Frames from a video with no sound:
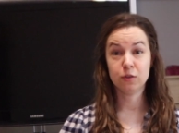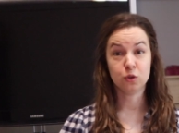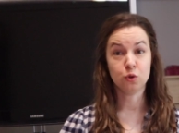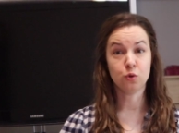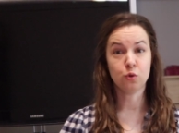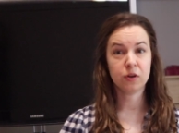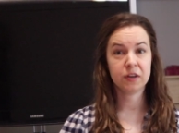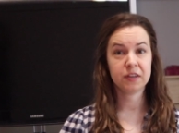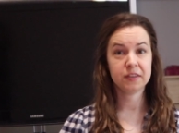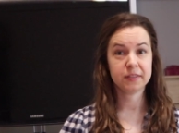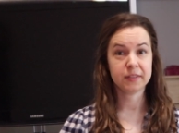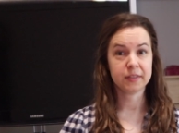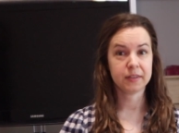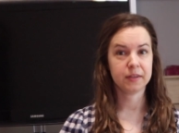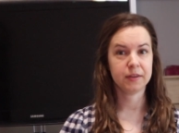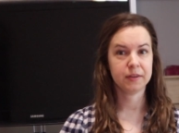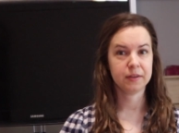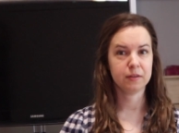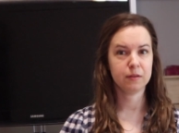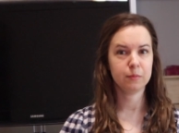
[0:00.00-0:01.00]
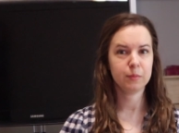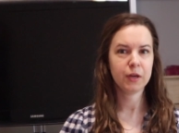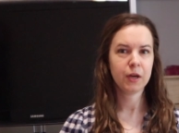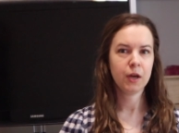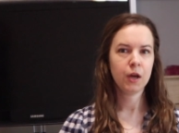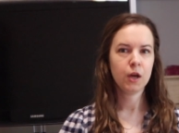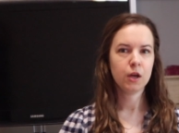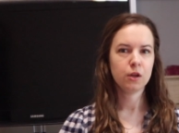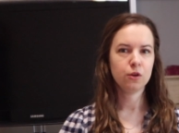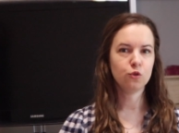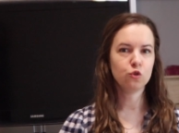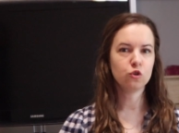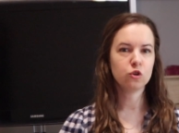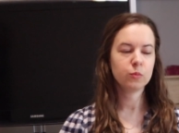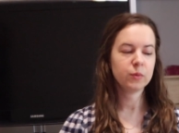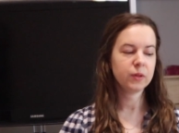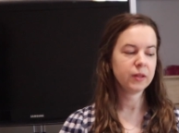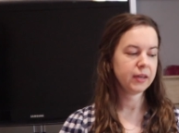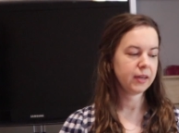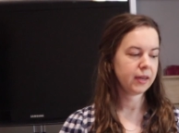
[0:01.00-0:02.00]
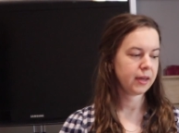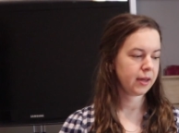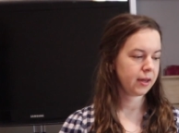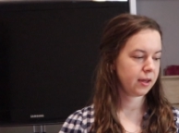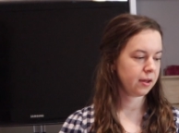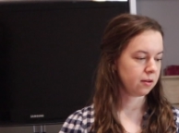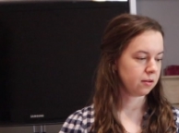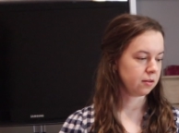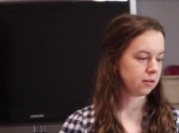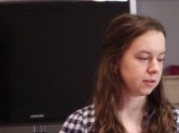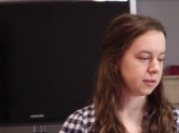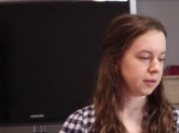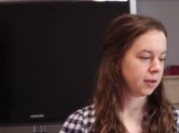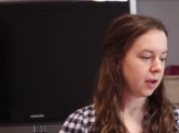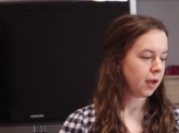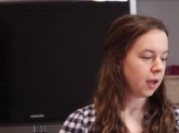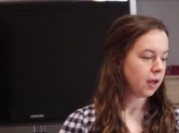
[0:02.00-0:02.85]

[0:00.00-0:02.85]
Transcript: according to him, normally held